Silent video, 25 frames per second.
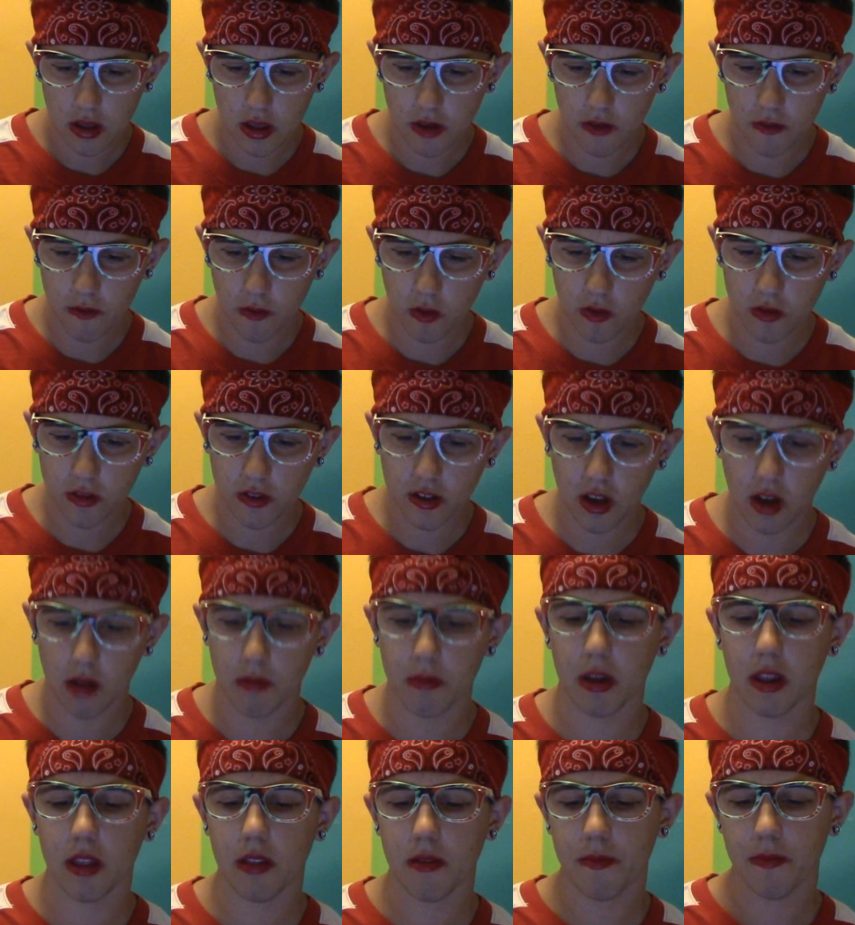And votes
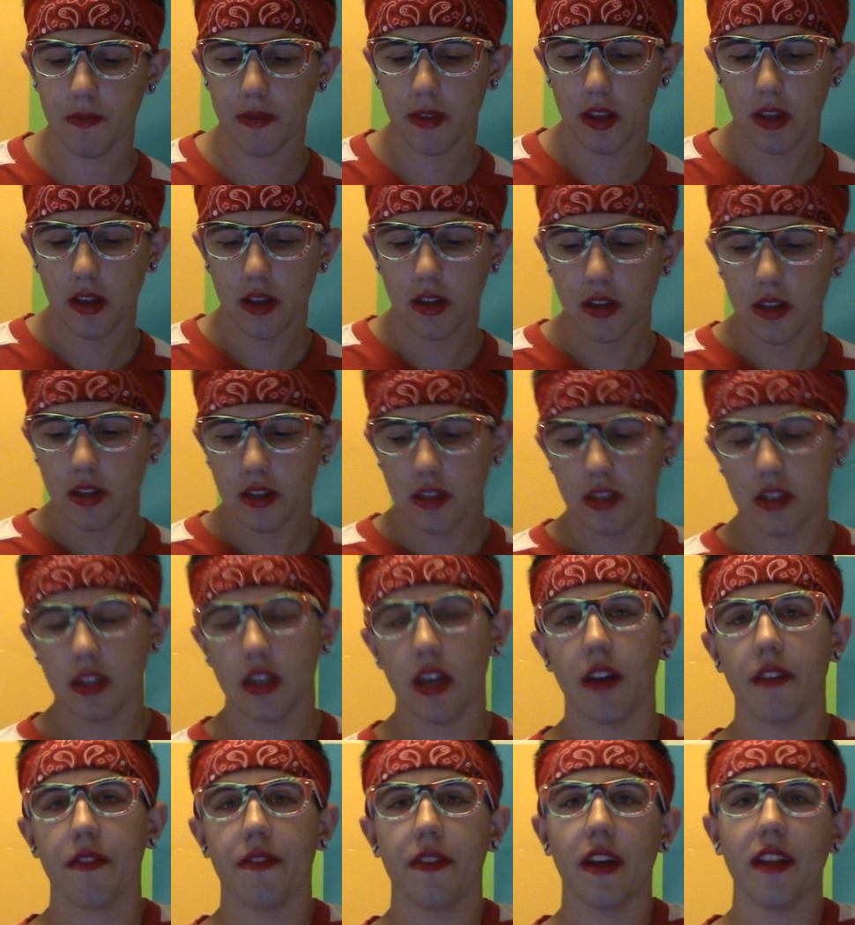coming. So
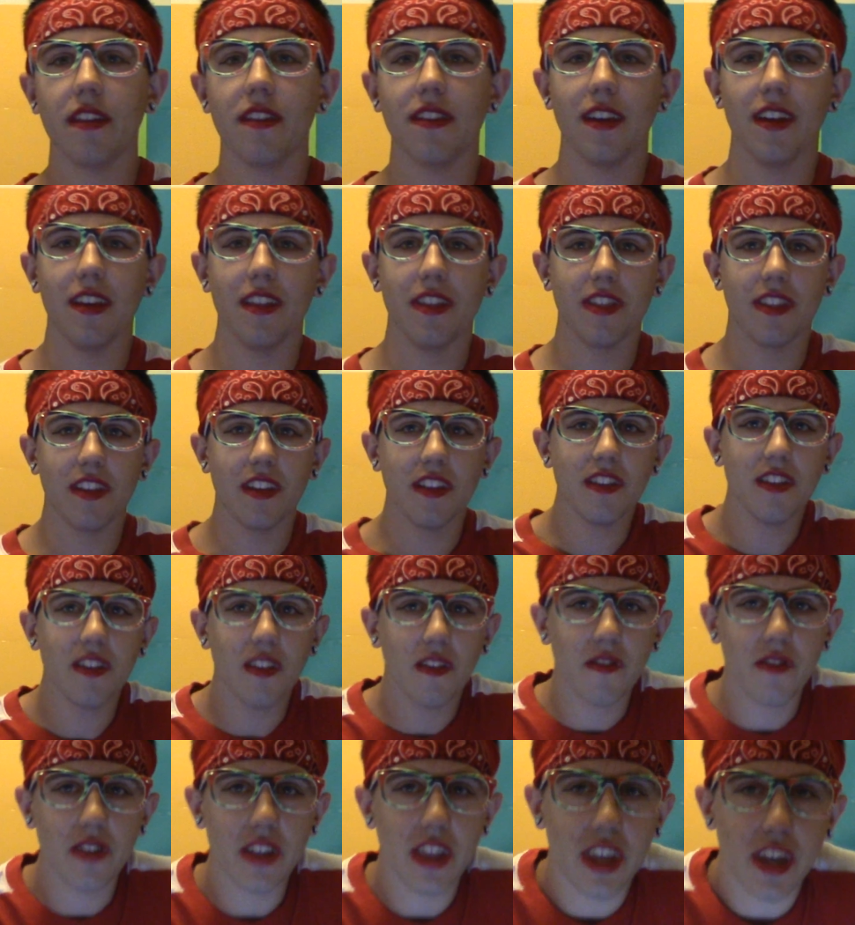yeah, that's it. This
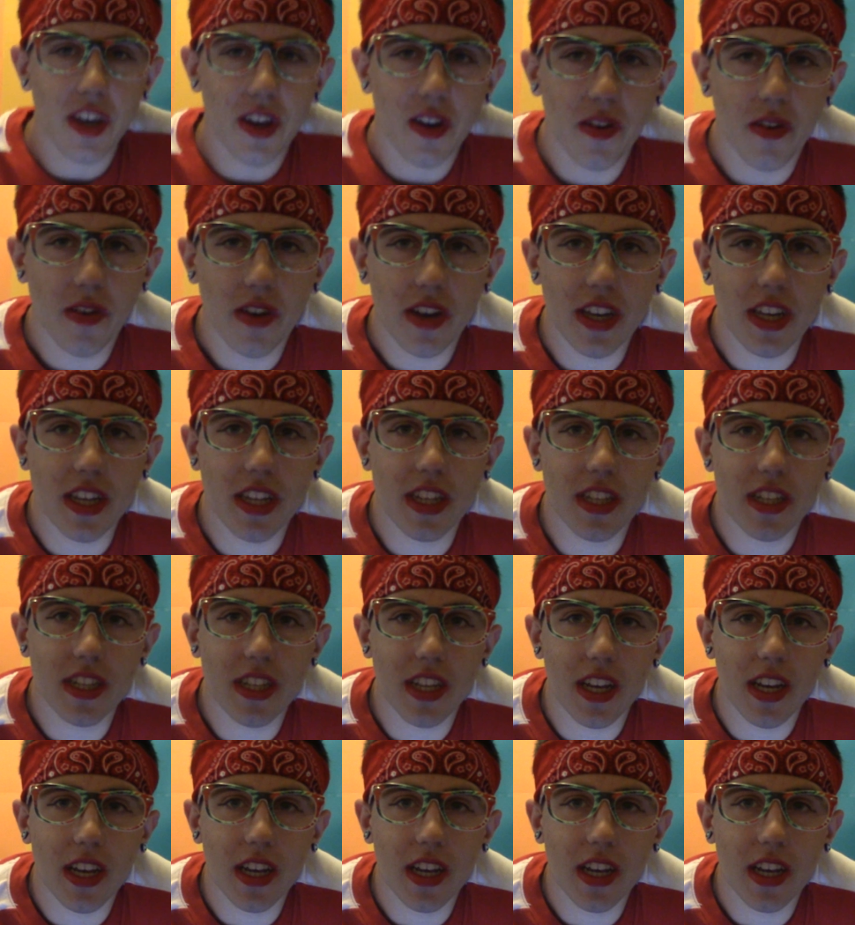video is,